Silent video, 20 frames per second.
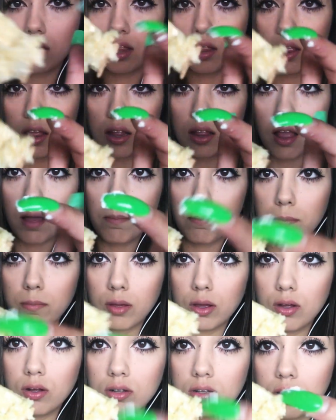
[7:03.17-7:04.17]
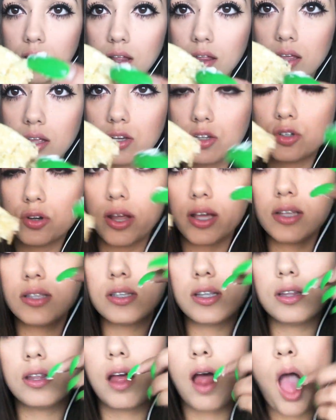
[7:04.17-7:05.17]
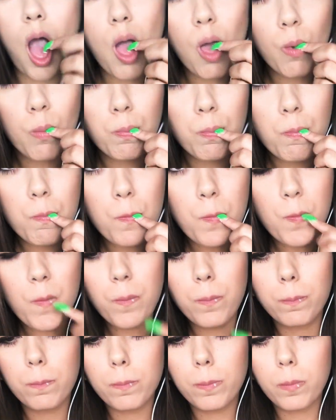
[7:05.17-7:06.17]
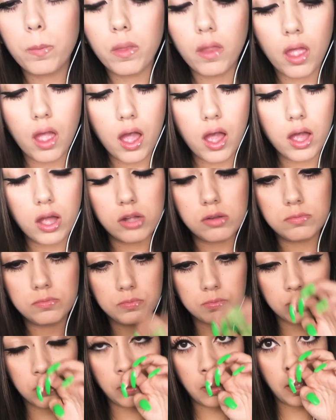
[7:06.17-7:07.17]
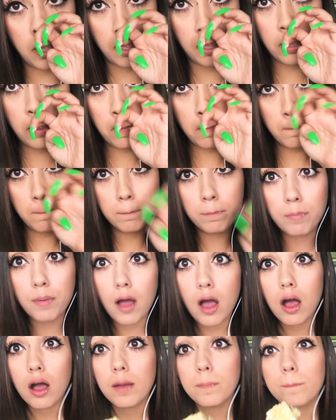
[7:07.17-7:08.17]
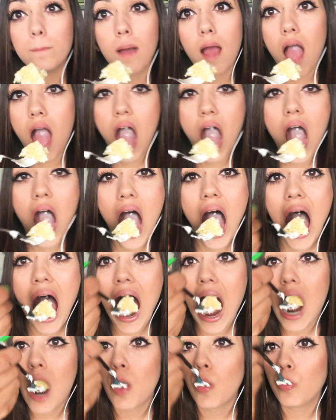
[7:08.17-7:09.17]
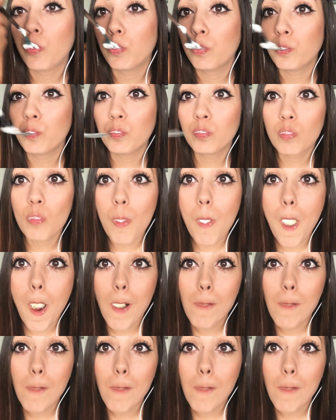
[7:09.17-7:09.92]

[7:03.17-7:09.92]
And then like that milk that like drains and the um, cake, bomb. Mm.